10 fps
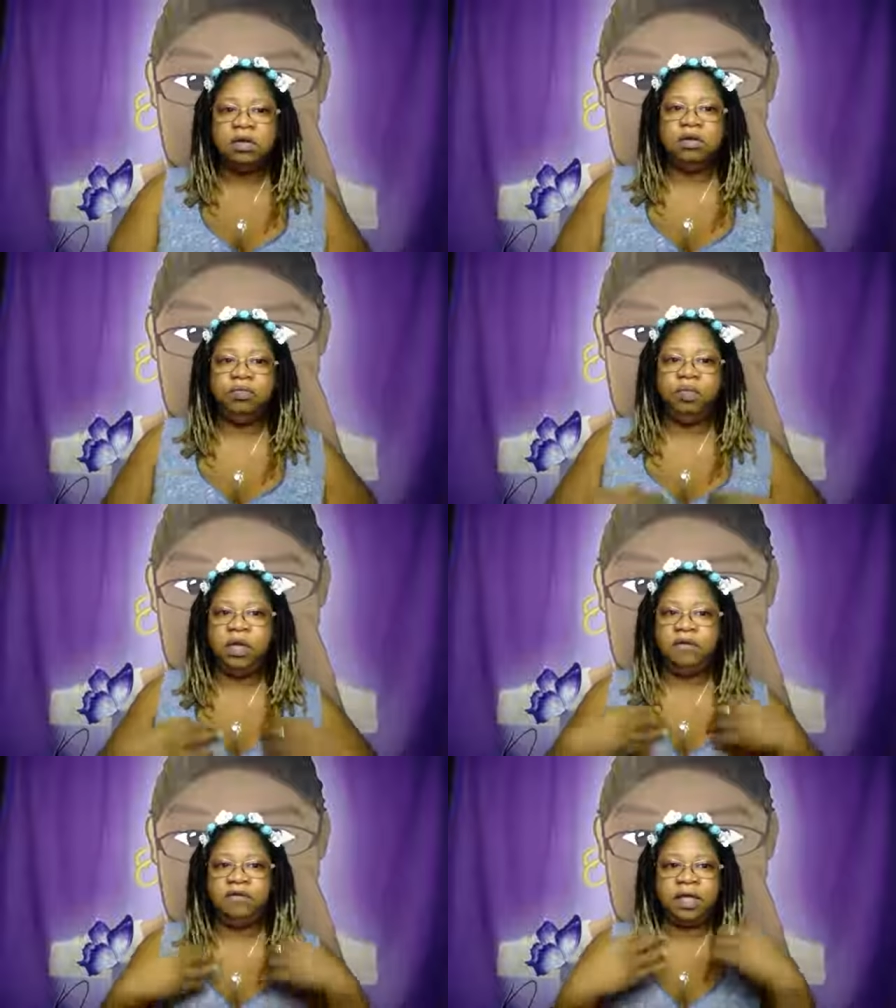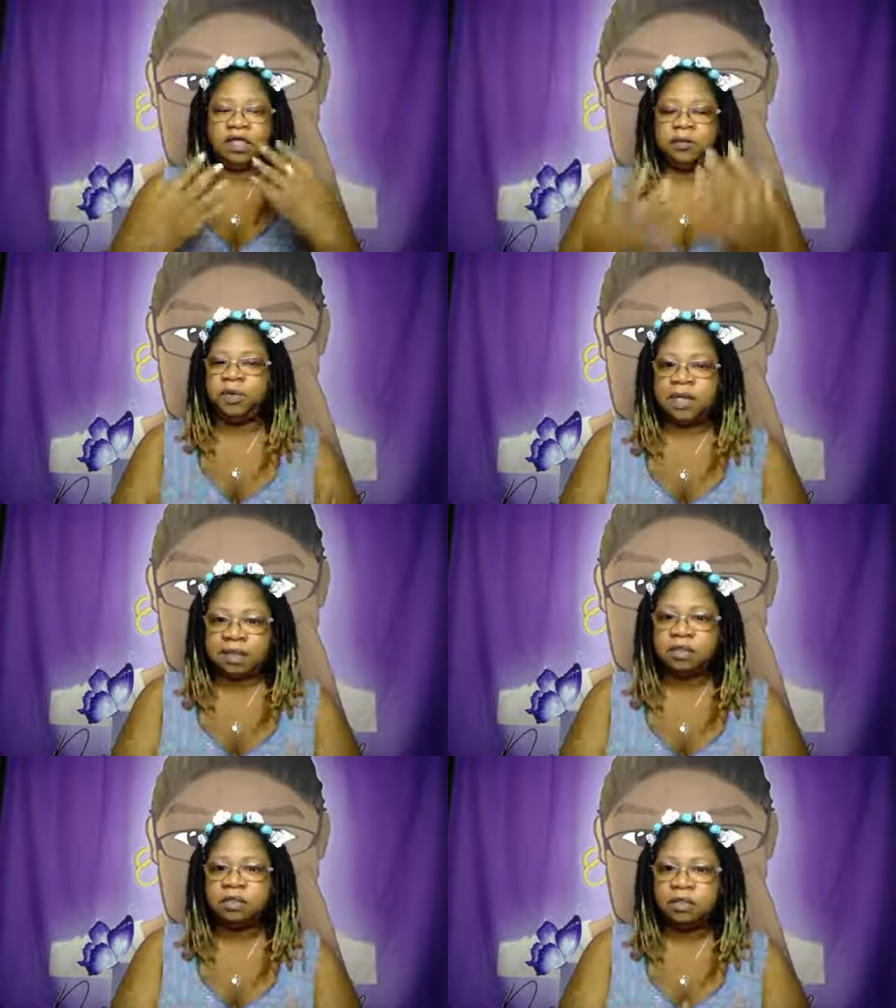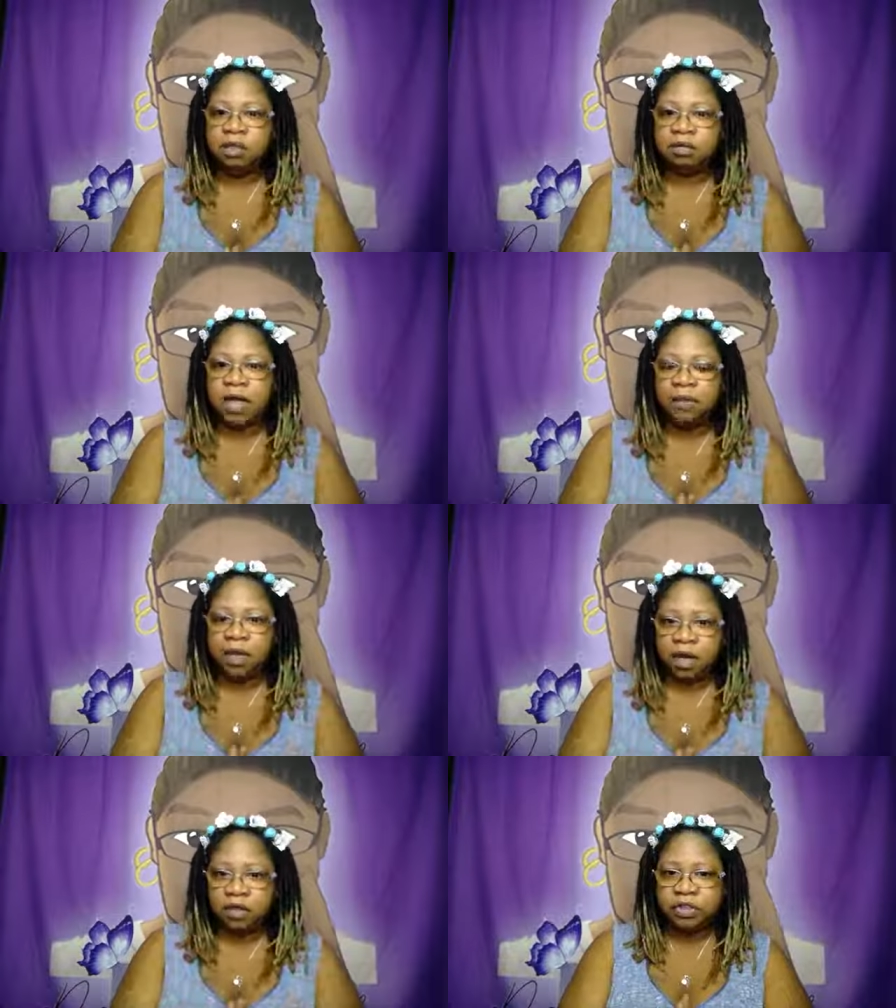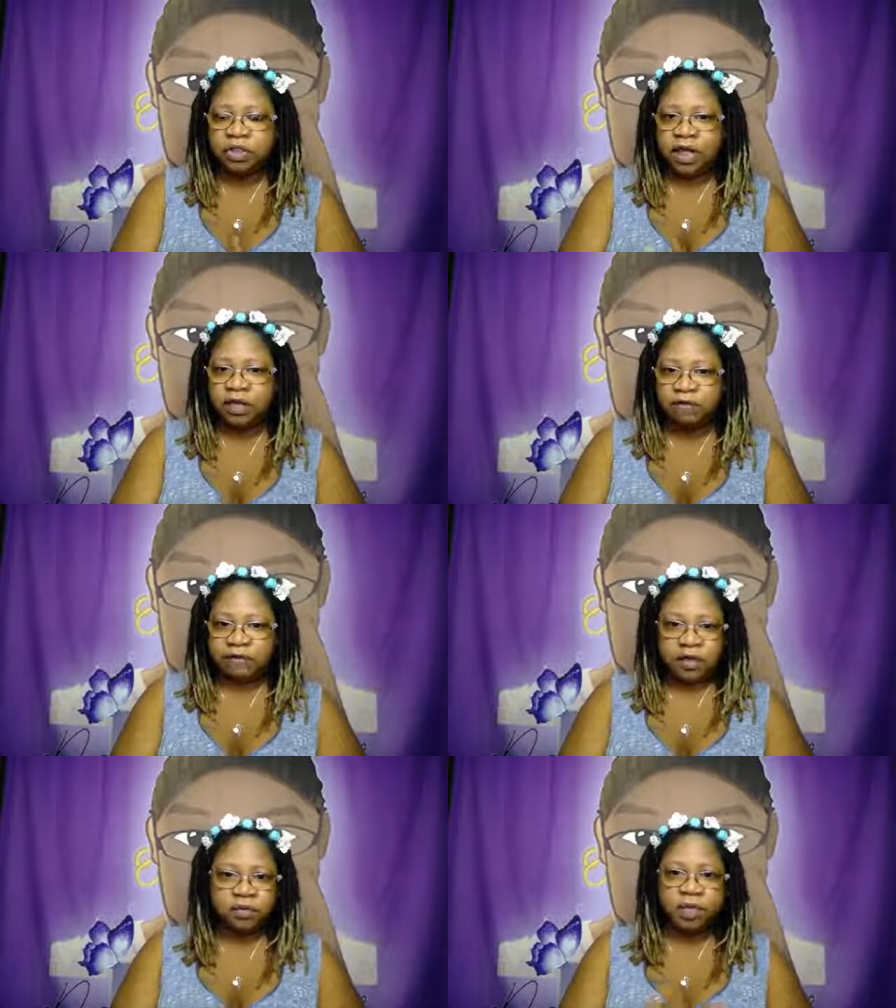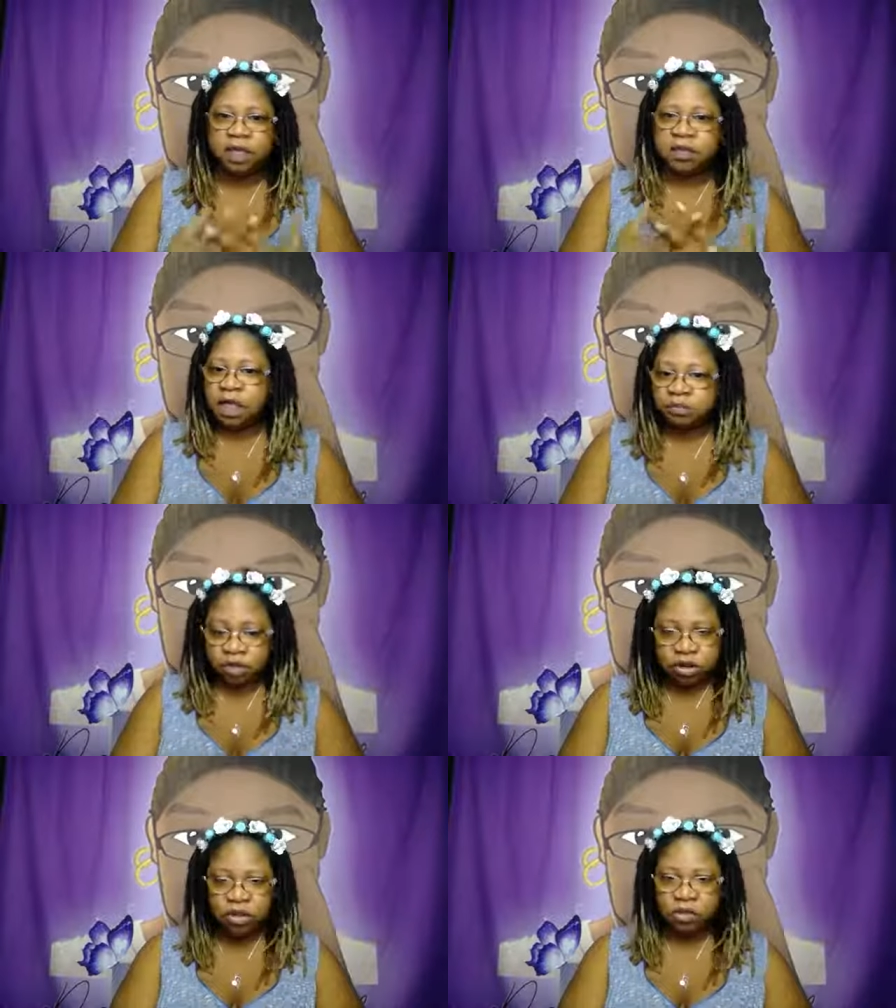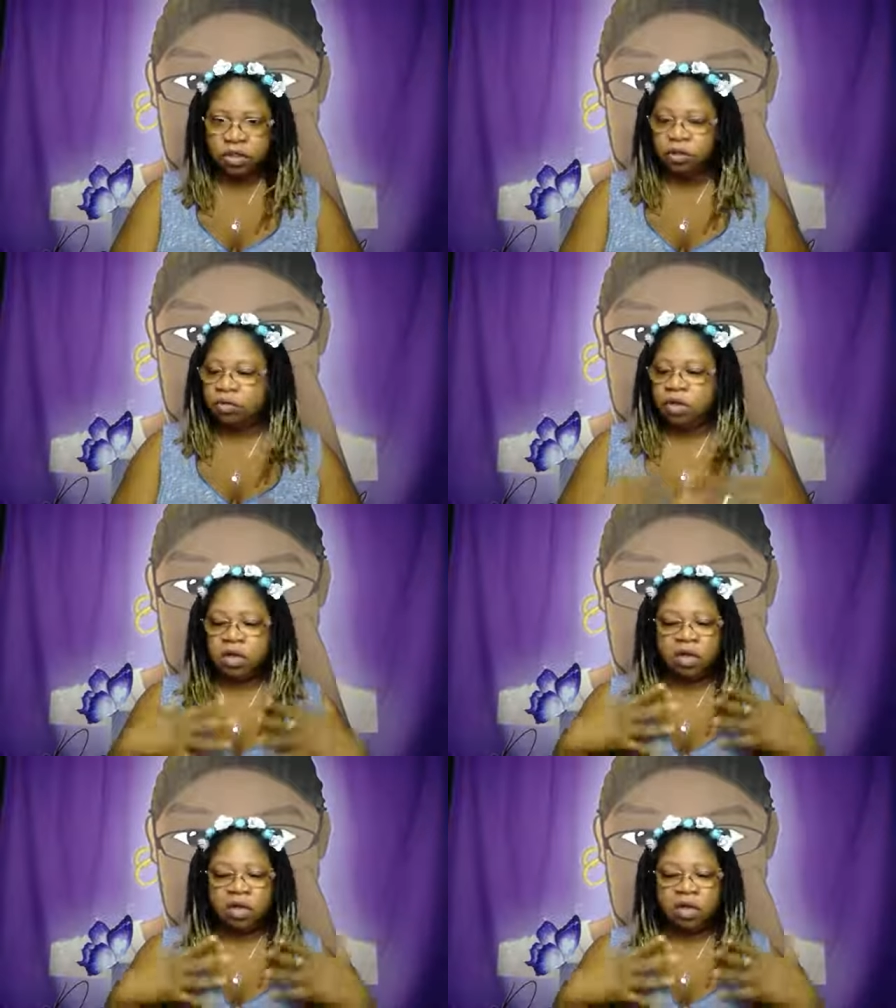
we've expressed, that we understand your feeling, we understand what you're going through.